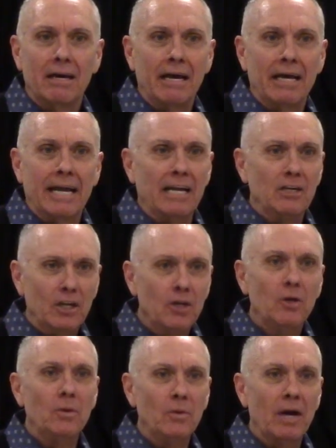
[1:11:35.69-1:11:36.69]
And I
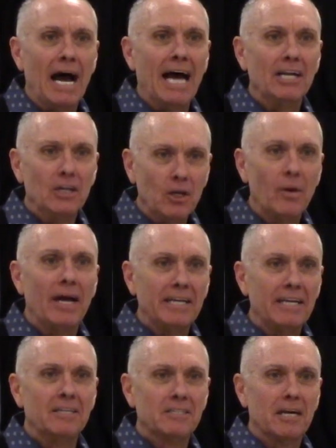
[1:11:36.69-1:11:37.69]
knew, I knew I
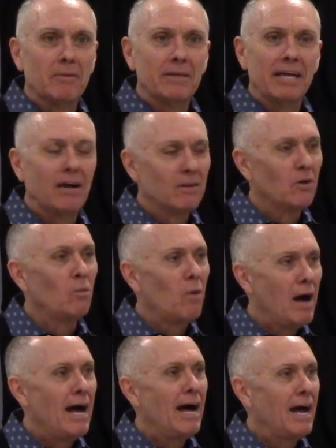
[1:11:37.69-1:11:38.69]
needed something. I don't know
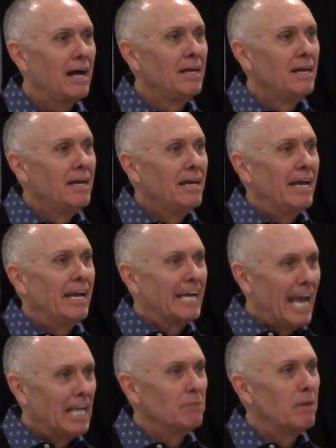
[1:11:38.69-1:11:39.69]
why it
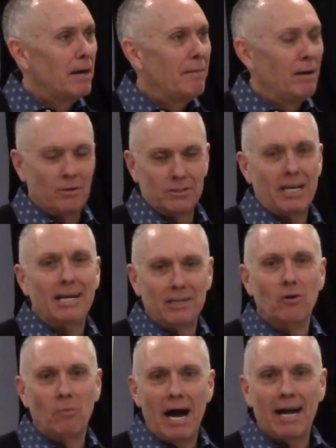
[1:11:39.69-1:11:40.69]
came to my mind, which I
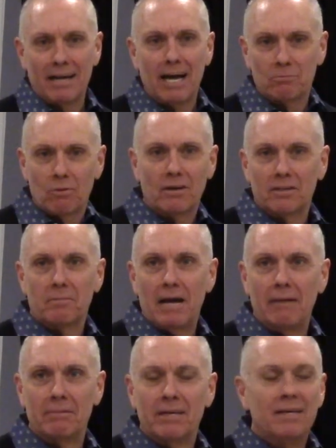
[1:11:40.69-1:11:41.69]
know why God brought it to
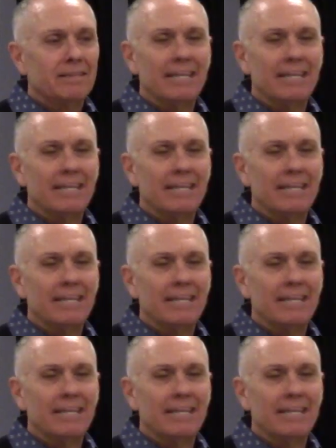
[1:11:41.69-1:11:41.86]
my mind.